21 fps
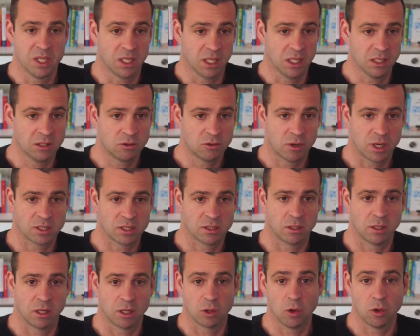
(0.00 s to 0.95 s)
being
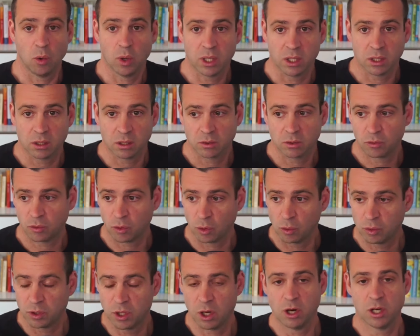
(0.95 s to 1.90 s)
interested and going
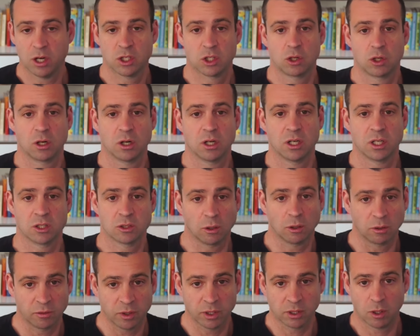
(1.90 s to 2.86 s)
through their journey,
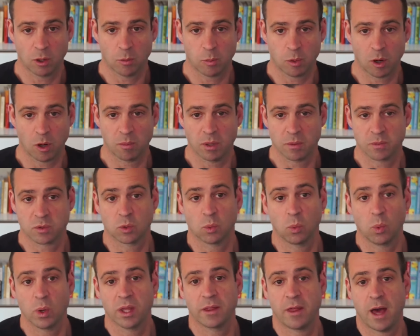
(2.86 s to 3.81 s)
solving their
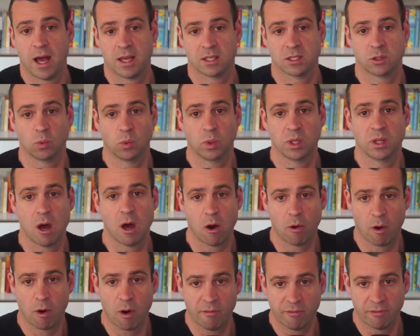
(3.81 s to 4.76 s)
problems with us, with
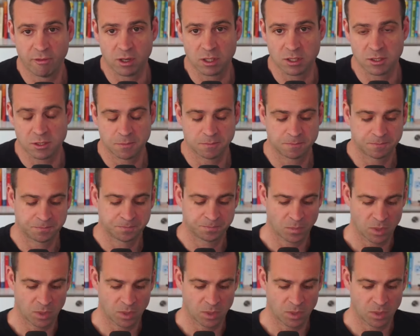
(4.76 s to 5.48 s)
our offers.